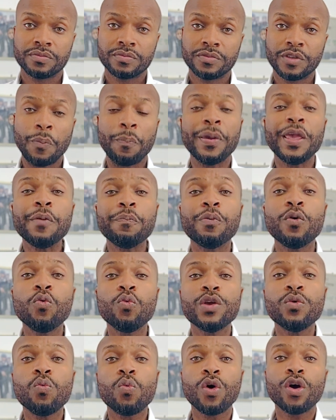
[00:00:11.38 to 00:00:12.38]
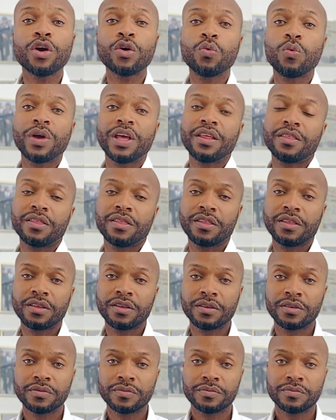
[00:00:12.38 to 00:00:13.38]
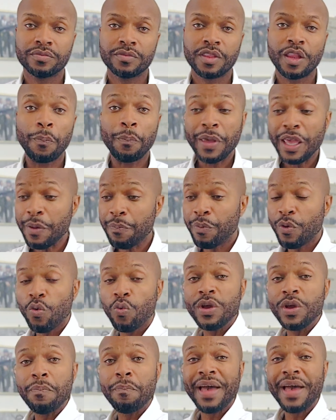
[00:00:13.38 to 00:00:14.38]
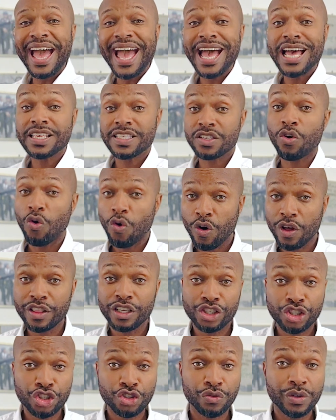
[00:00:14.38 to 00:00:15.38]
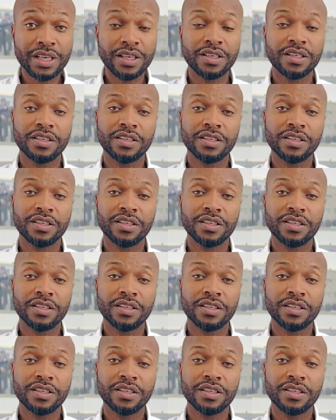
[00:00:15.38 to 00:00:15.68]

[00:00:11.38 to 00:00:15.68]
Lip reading: the people we work with, the people we pass on the street